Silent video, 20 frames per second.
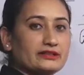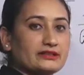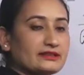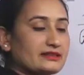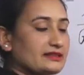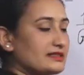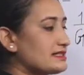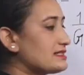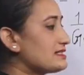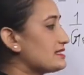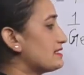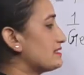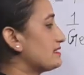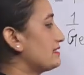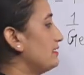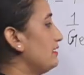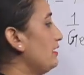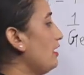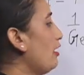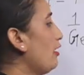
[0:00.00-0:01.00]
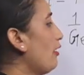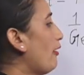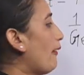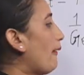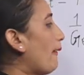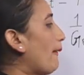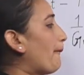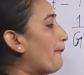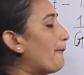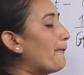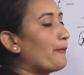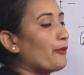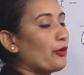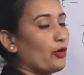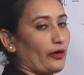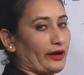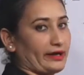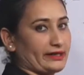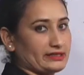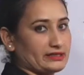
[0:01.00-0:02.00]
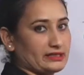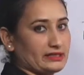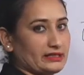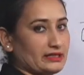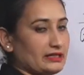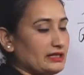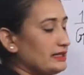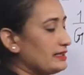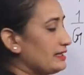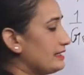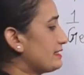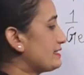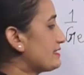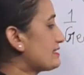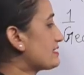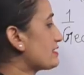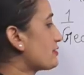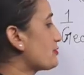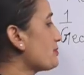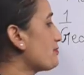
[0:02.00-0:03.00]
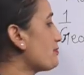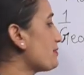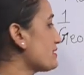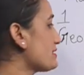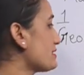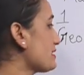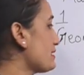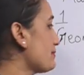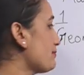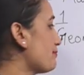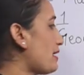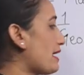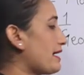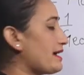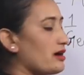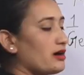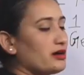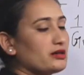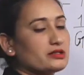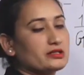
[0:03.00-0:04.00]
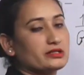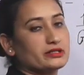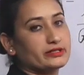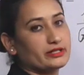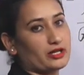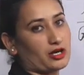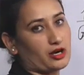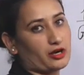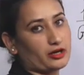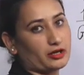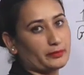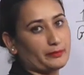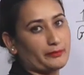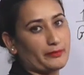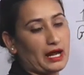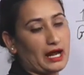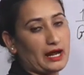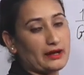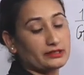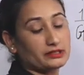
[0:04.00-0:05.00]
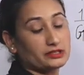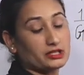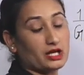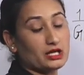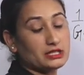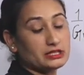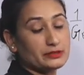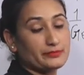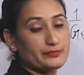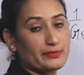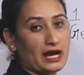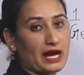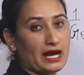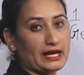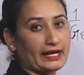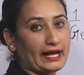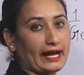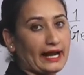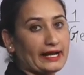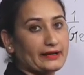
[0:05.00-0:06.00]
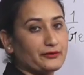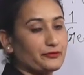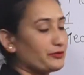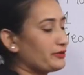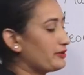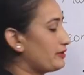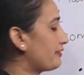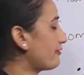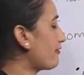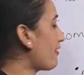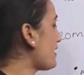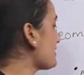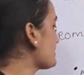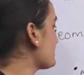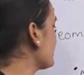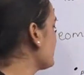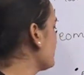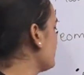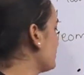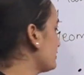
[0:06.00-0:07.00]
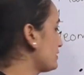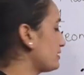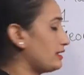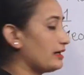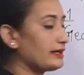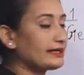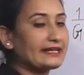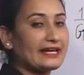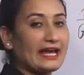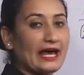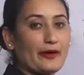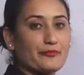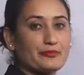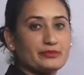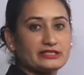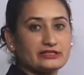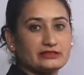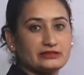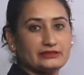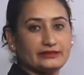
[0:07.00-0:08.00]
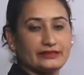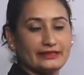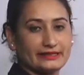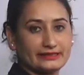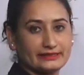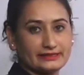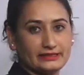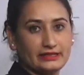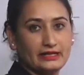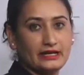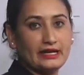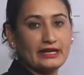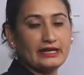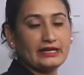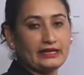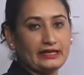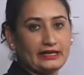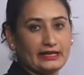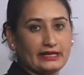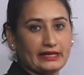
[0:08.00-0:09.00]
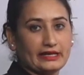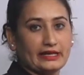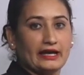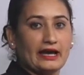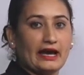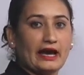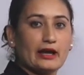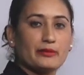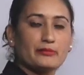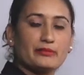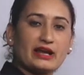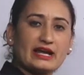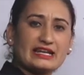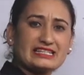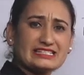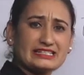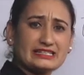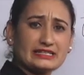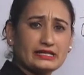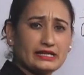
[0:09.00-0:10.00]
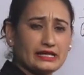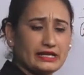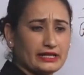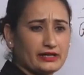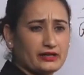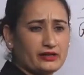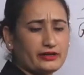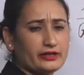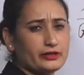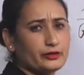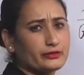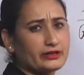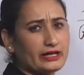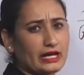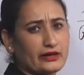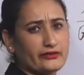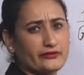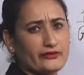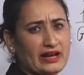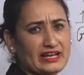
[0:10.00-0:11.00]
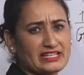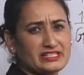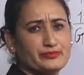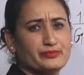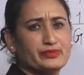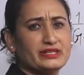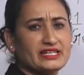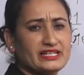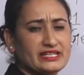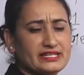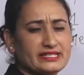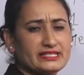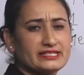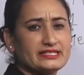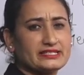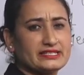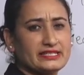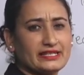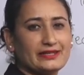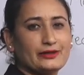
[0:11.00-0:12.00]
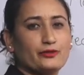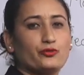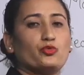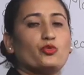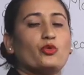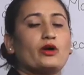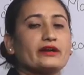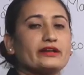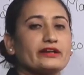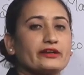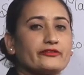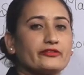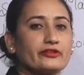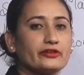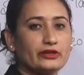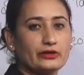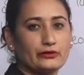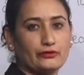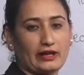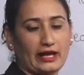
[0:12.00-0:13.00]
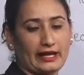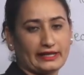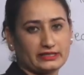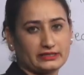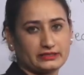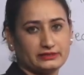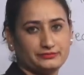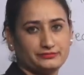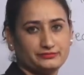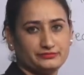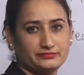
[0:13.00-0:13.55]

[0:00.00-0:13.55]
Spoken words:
This is a point. It is represented by a dot mark and writing with a capital letter A. I am writing here. You can write B, C, whatever you like.